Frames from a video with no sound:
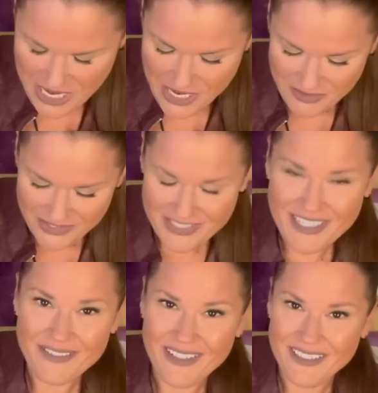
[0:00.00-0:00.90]
Which is
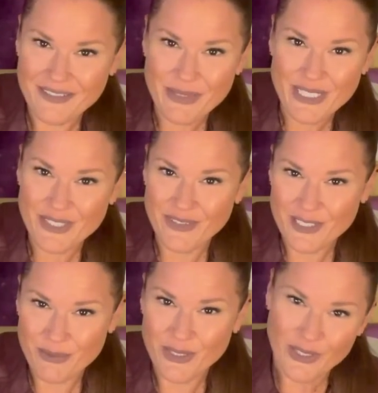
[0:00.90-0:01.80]
ironic because
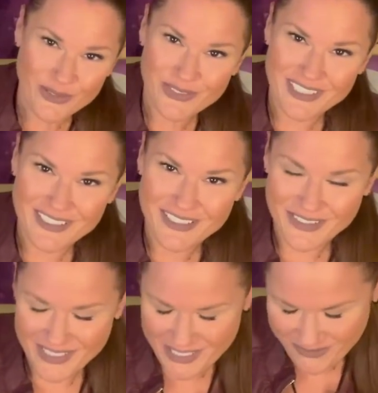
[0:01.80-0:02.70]
Facebook owns
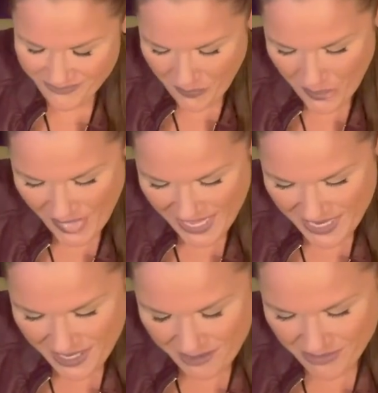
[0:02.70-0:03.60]
Instagram.
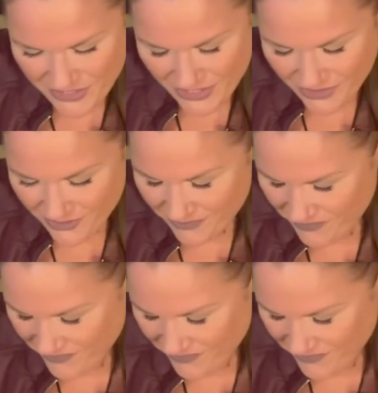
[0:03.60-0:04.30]
But you know,